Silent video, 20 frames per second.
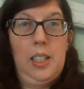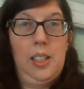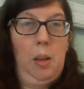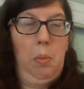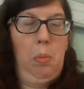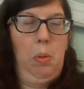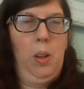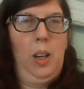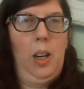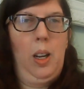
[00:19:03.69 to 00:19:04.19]
They
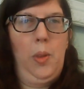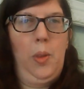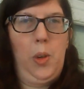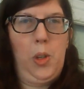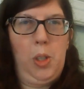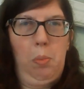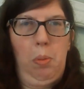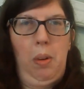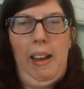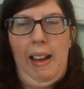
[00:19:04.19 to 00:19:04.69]
put all their
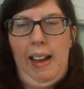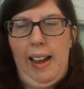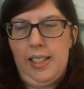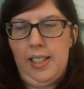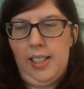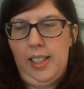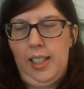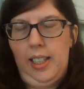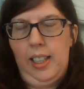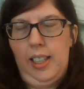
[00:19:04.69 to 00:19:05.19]
supplies
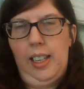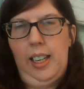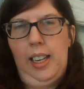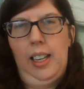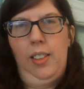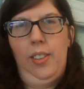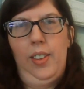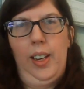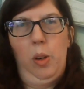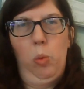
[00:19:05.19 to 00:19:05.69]
in it
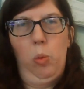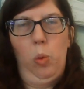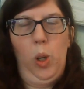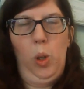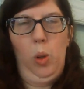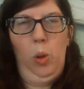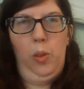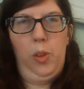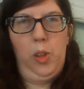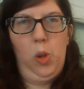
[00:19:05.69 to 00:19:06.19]
and they
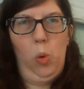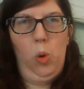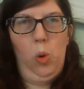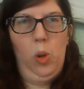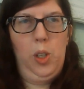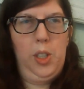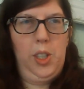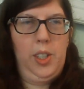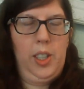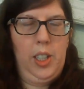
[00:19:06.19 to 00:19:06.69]
roll
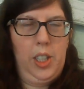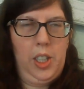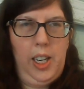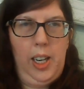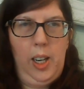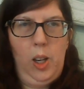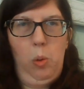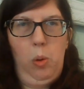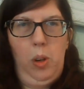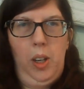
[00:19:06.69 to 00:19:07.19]
towards the
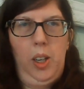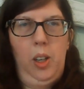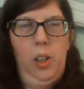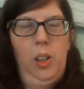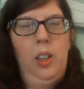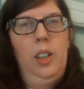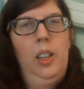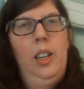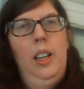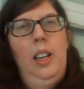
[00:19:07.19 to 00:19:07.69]
stairwell.
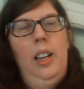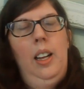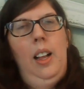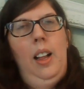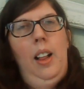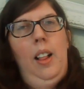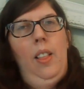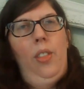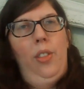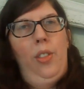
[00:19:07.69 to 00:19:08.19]

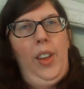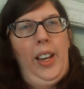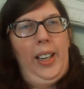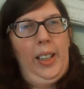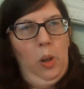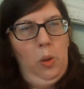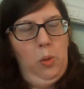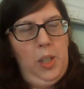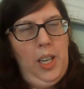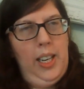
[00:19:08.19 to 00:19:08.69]
They
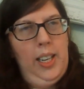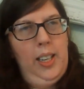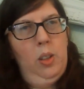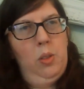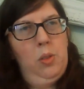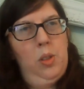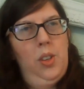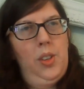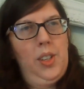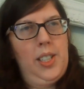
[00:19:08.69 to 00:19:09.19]
go down
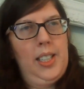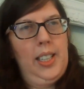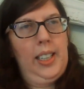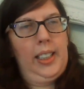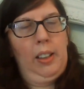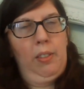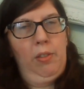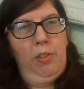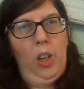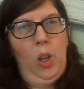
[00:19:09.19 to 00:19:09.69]
to the
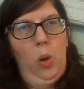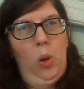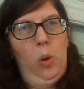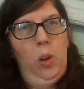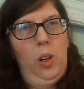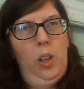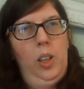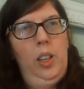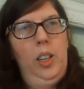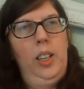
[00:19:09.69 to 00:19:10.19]
second
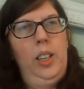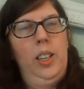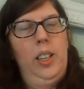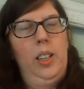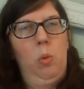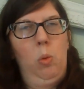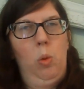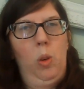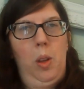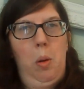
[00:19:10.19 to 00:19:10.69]
floor
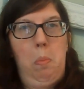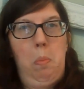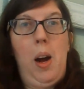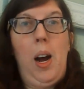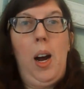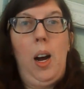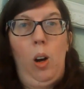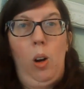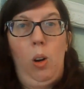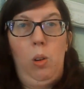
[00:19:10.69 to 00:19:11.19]
where the
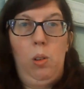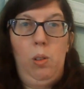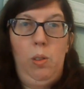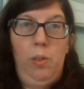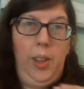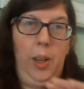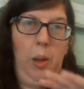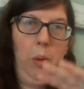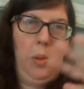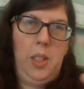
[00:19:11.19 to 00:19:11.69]
mall
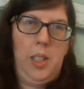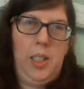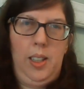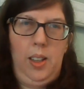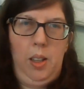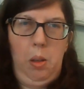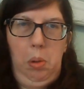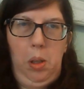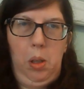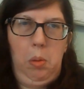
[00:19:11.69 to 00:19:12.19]
that was in
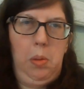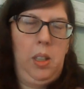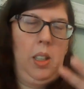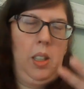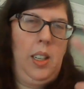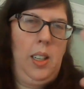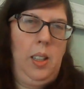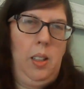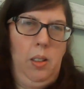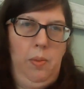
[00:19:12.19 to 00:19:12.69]
the
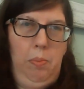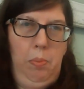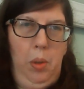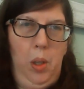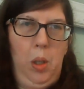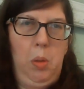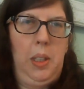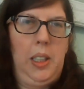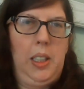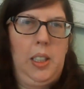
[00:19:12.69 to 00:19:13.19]
Bloomingdale,
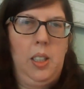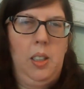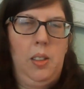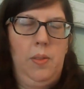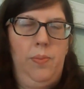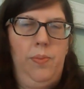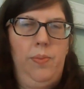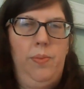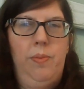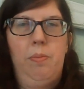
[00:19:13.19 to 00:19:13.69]

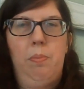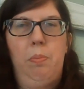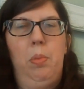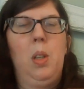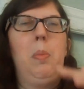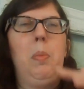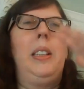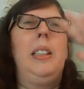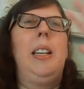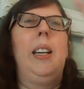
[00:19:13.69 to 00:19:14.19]
Bloomington,
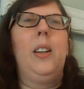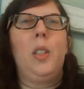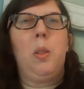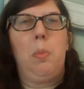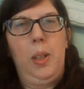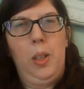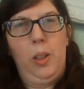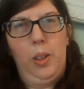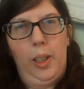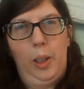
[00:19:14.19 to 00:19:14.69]
Bloomingdale's
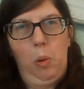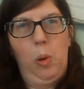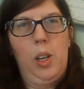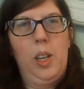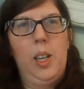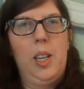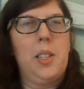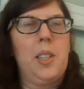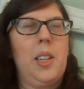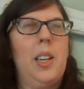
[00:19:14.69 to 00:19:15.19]
building
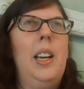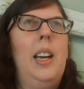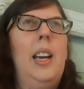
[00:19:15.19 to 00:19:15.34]
was.